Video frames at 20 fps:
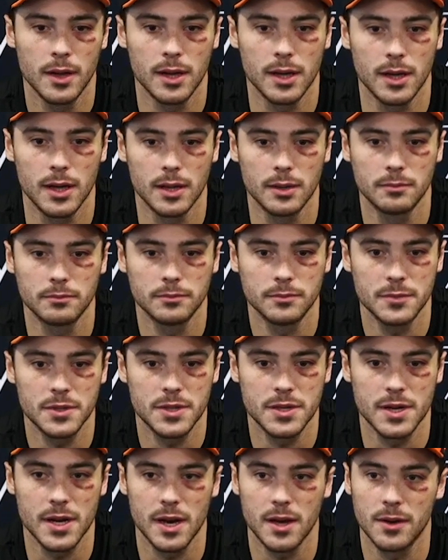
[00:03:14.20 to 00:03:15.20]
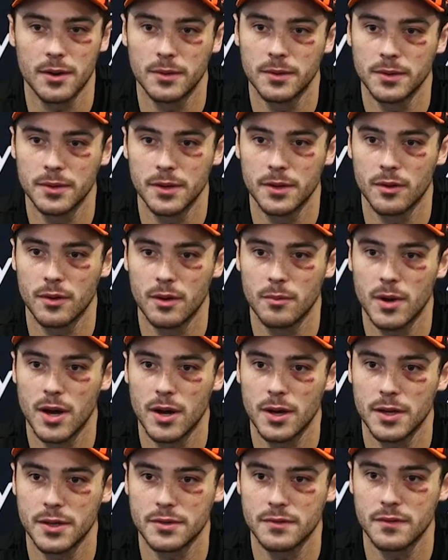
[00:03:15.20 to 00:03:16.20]
um, see how, you know, our
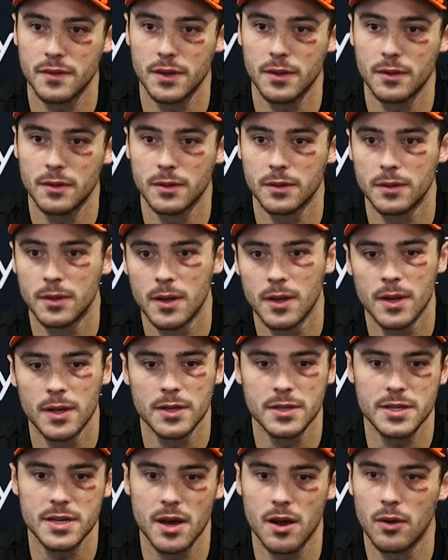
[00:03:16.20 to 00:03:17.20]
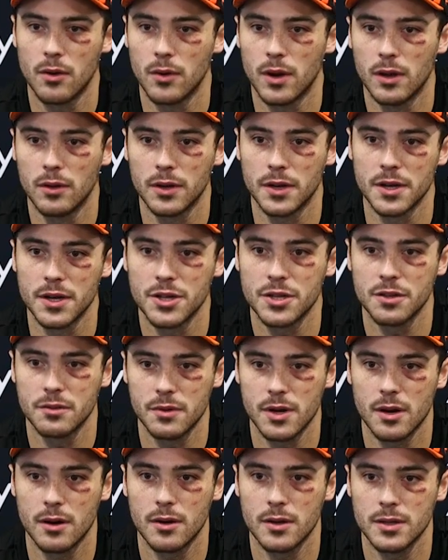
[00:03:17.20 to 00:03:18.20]
bodies feel and see how well conditioned
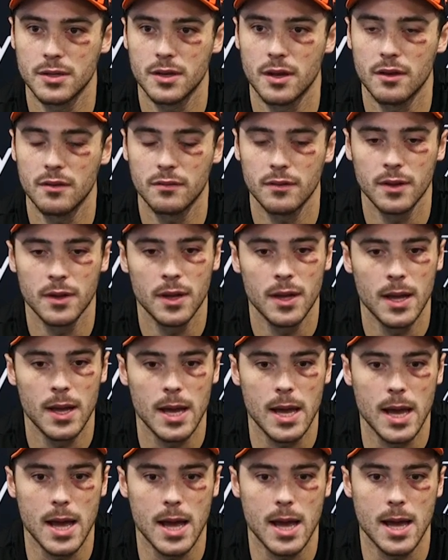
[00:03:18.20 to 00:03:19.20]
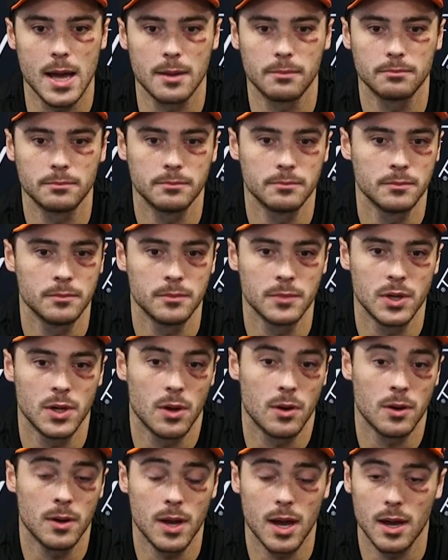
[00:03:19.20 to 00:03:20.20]
we are and stuff. Um, but
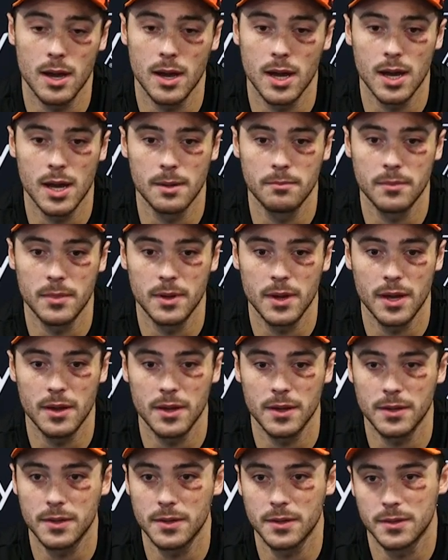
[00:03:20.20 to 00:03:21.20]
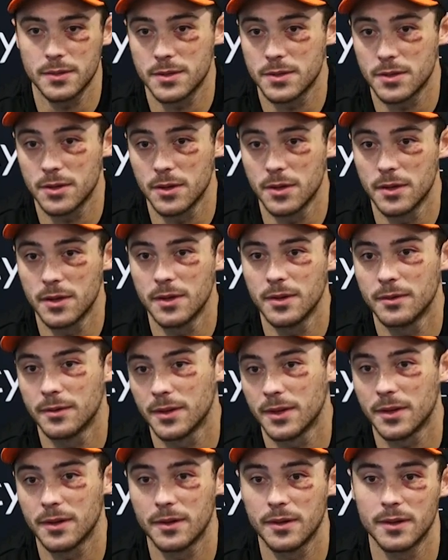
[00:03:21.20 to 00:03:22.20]
no, um, I think it's good,
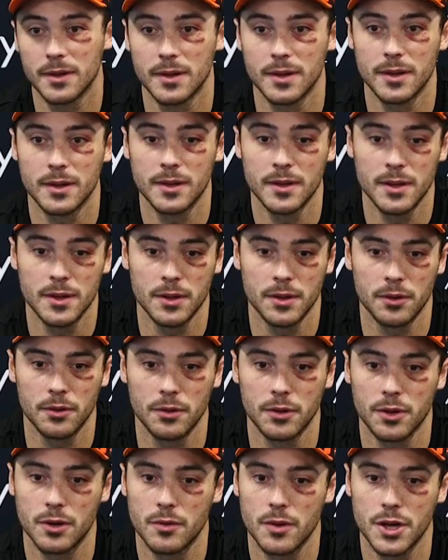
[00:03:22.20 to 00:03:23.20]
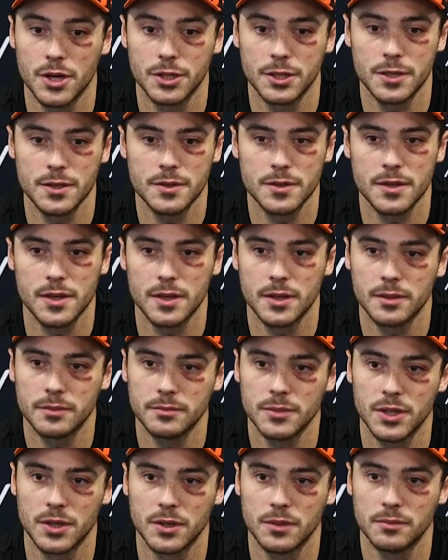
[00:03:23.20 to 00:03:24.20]
like uh, your earlier question,
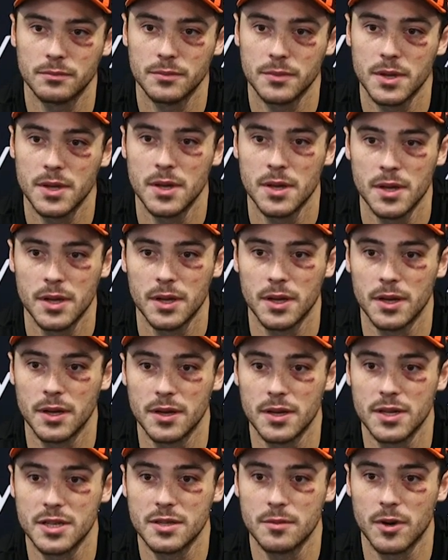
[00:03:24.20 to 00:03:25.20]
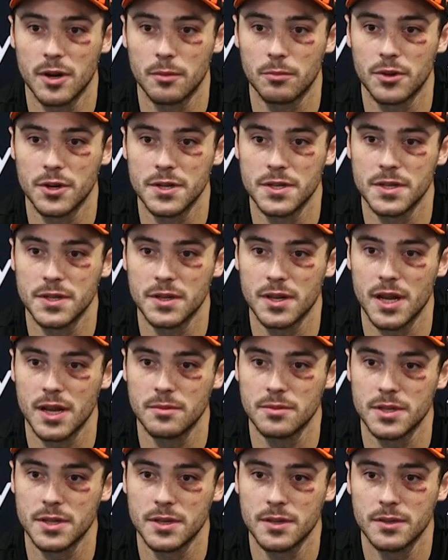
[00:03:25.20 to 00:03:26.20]
you know, get a decent amount of preseason
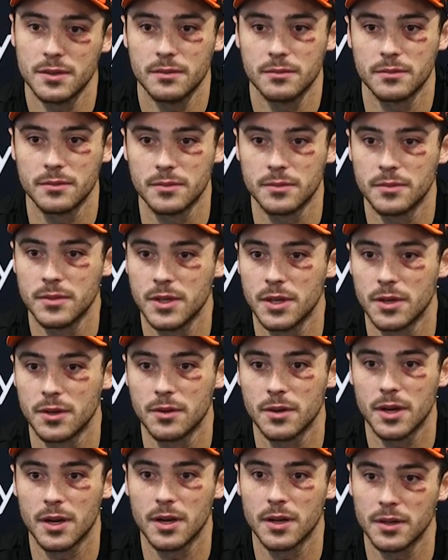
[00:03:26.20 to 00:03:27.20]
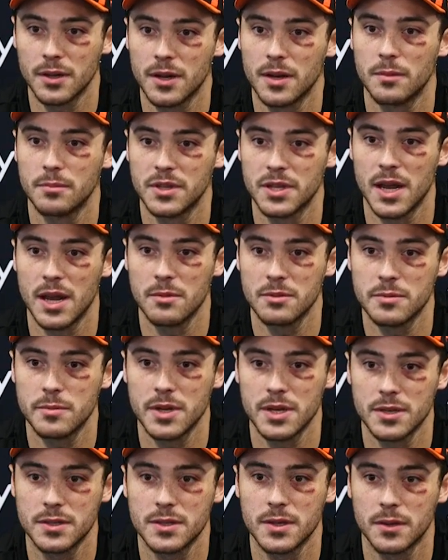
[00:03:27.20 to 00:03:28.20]
games in, and, you know, kind of get up to game
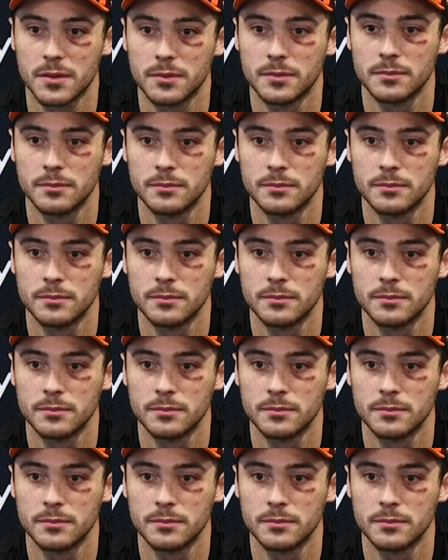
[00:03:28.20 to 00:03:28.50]
speed. So